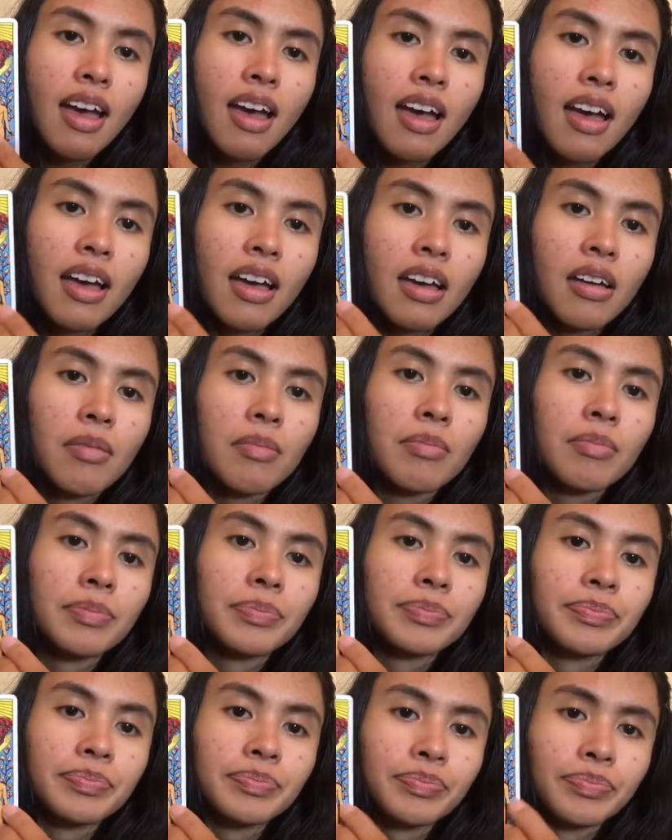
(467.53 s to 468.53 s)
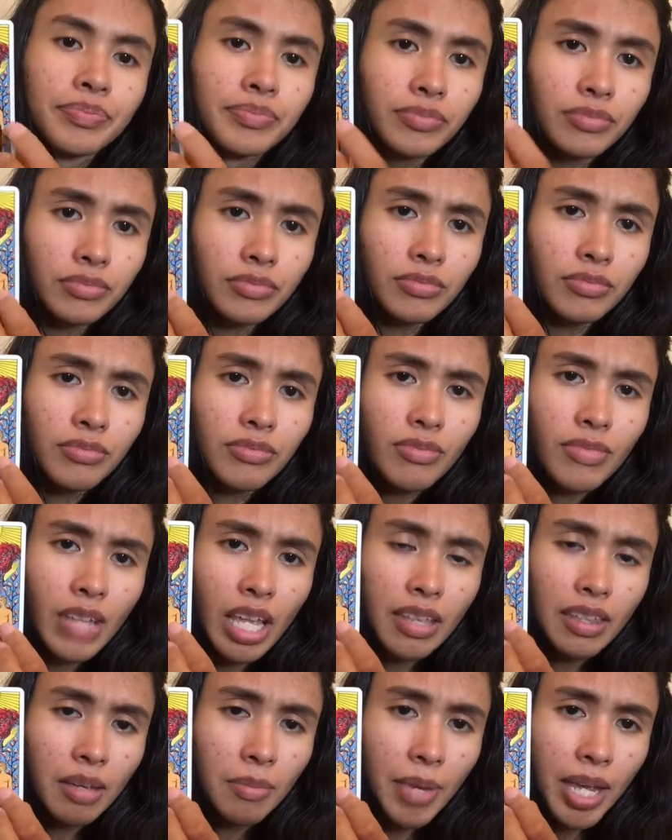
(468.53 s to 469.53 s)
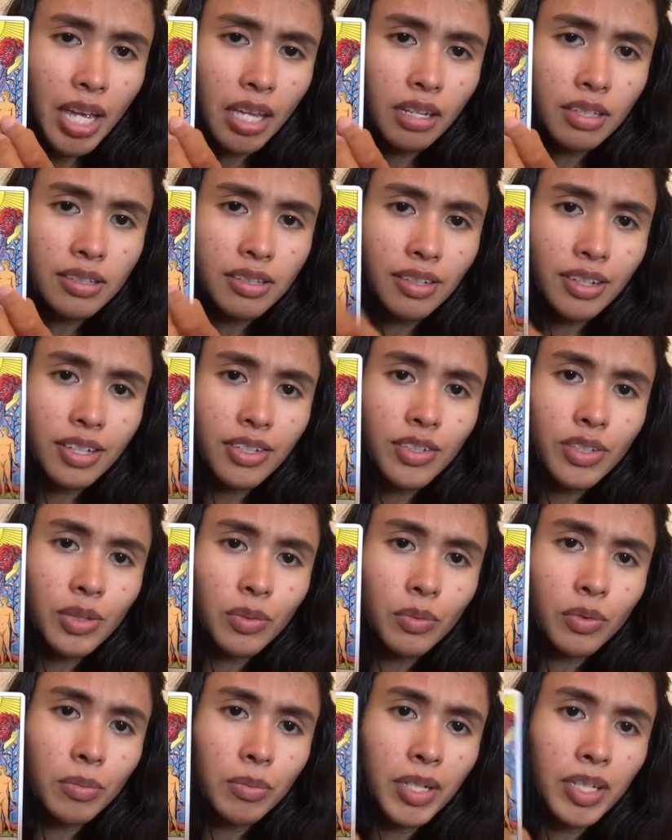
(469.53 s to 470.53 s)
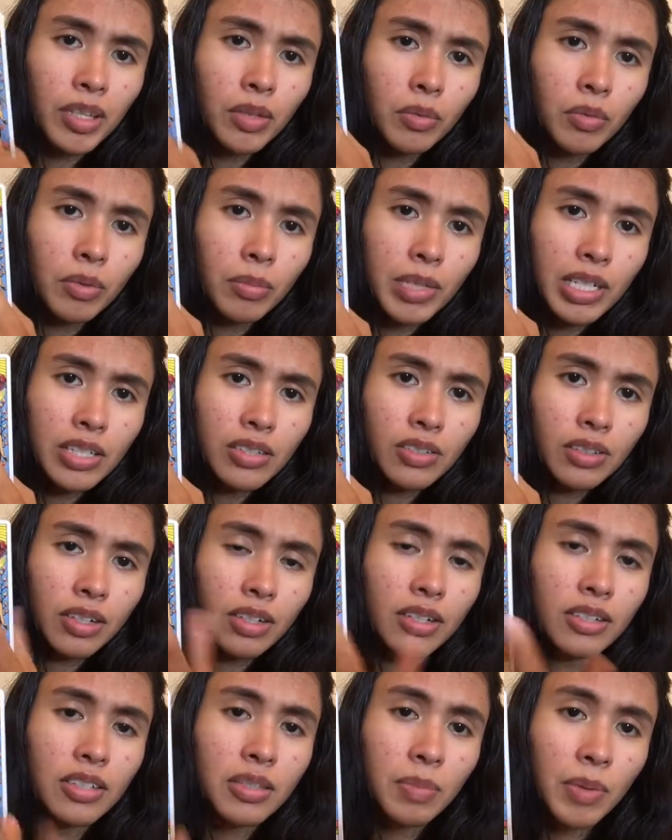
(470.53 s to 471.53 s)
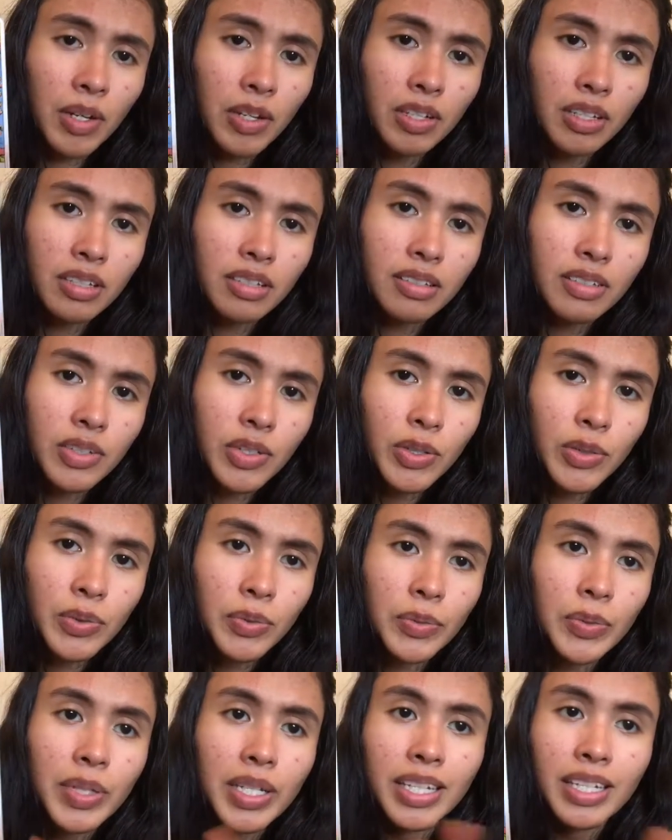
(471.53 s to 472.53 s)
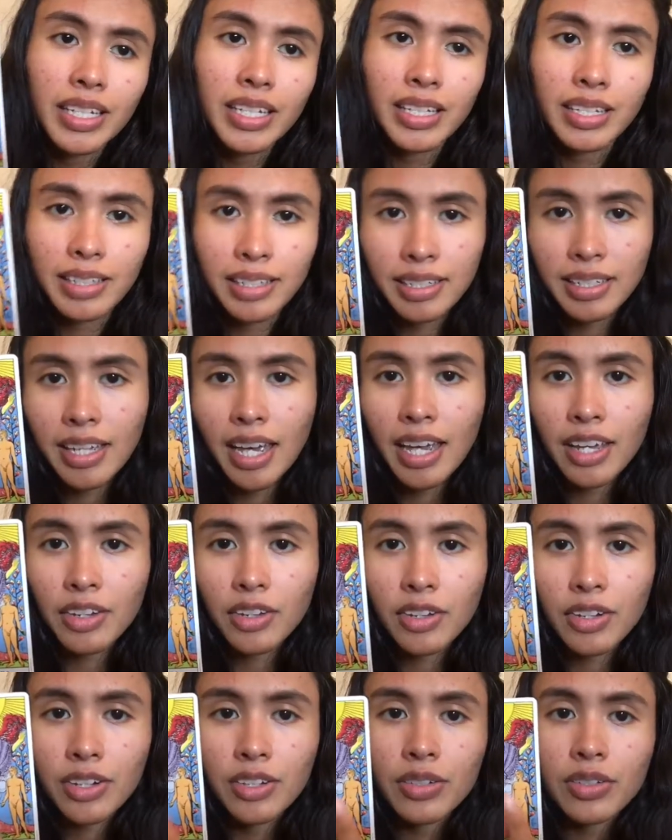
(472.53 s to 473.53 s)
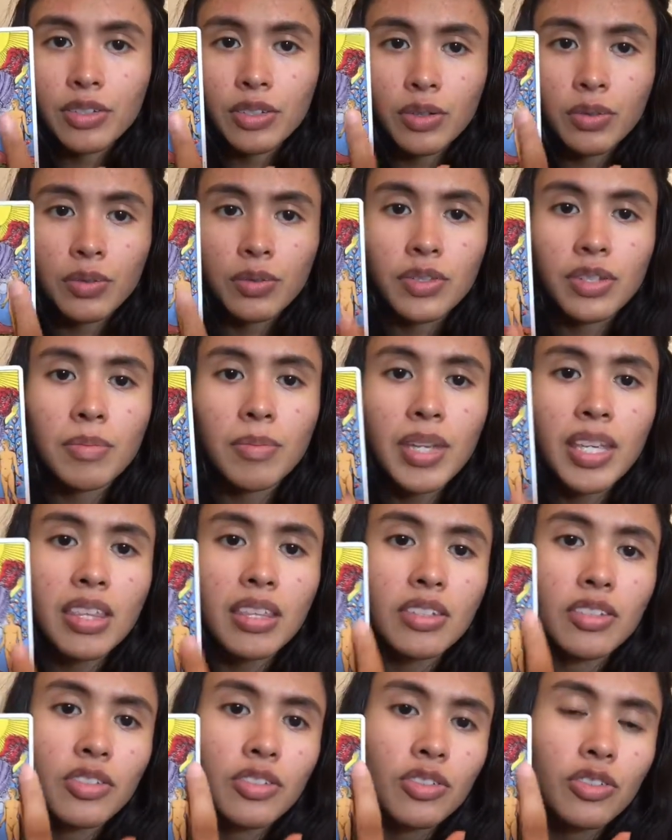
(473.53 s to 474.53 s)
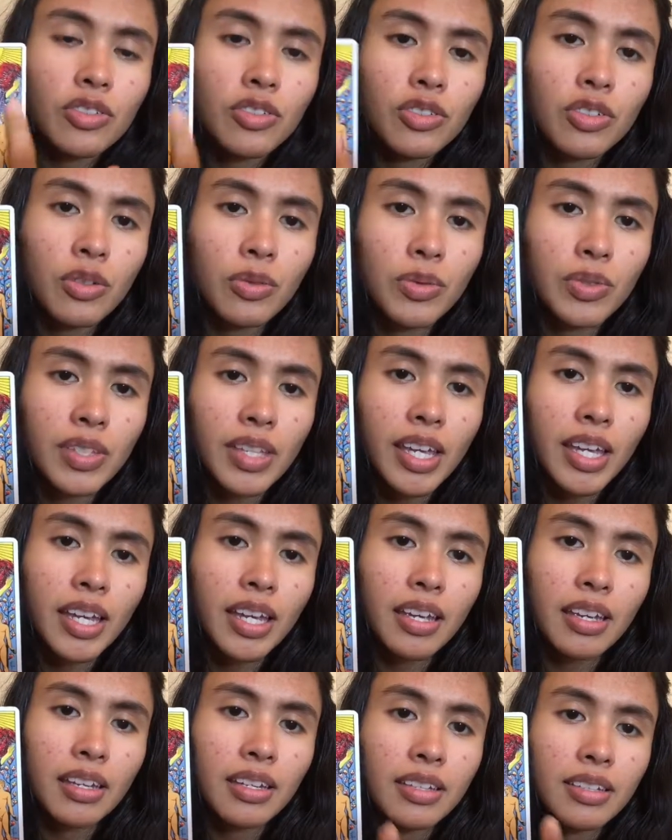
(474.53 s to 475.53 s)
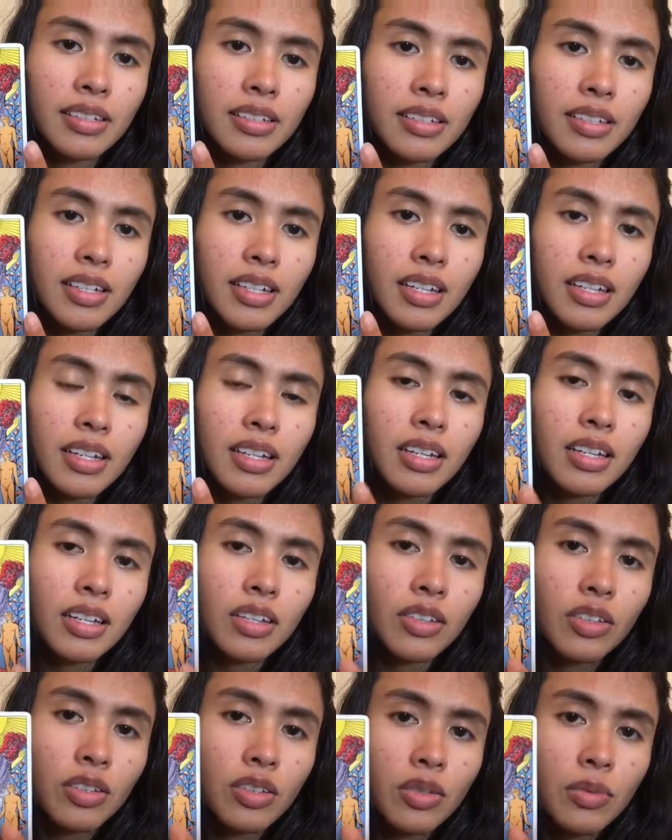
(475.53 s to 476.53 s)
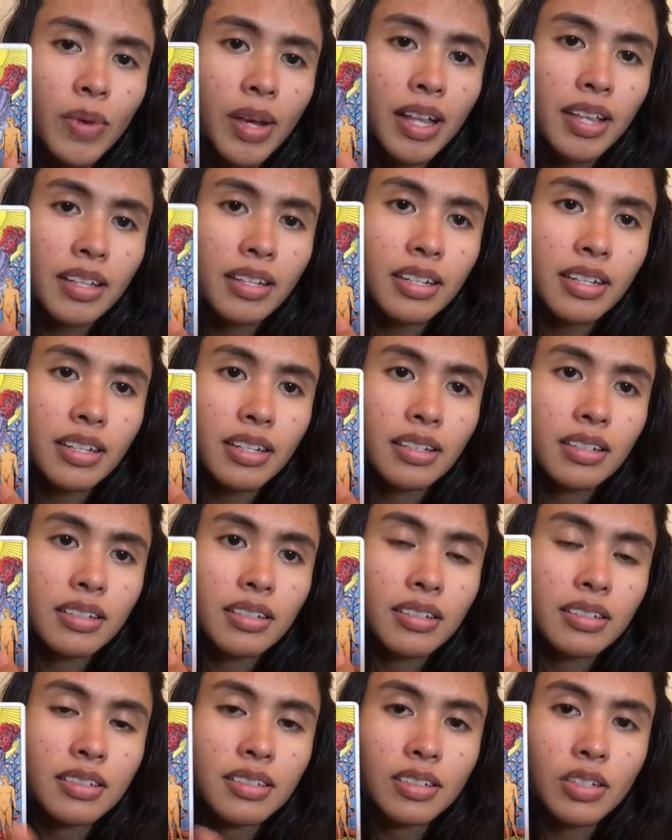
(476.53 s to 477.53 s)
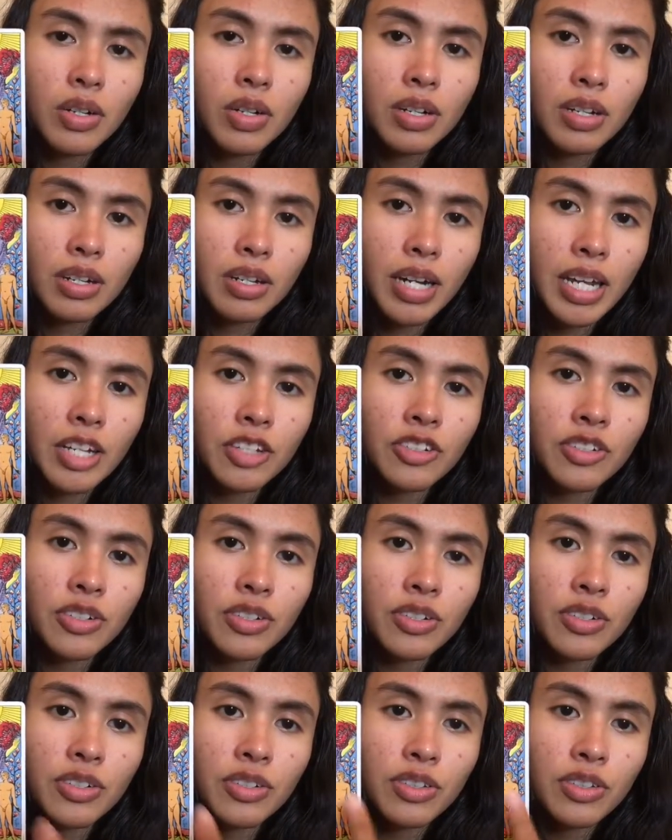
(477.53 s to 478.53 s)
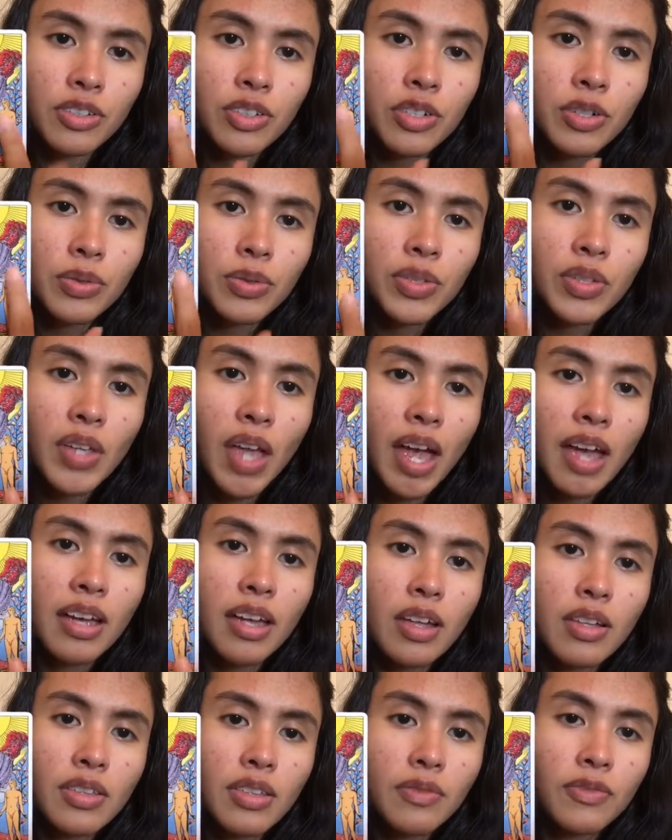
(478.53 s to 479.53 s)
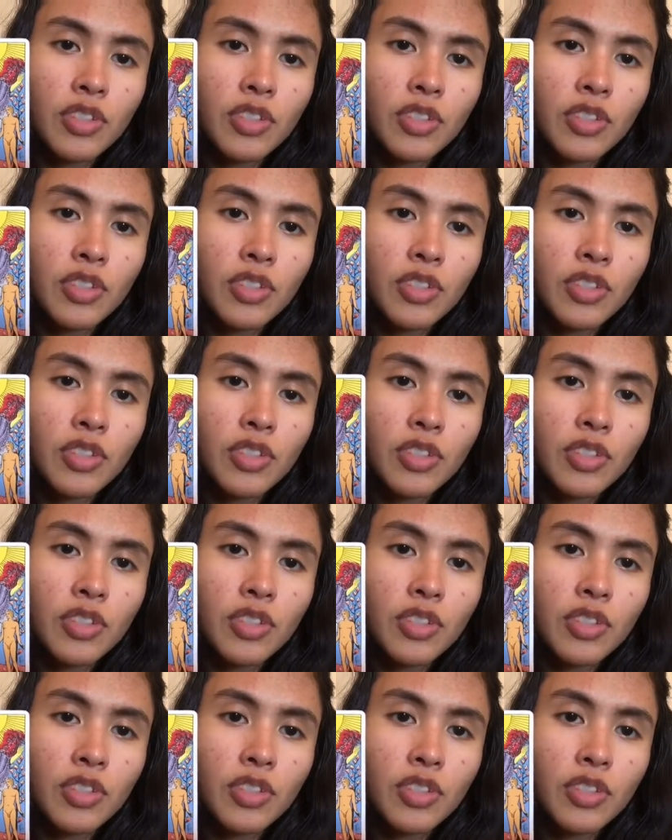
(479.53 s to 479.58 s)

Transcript: Um, the man is looking to the woman, the woman is looking to spirit to guide her. So to me, this just shows like the duality nature, the two sides of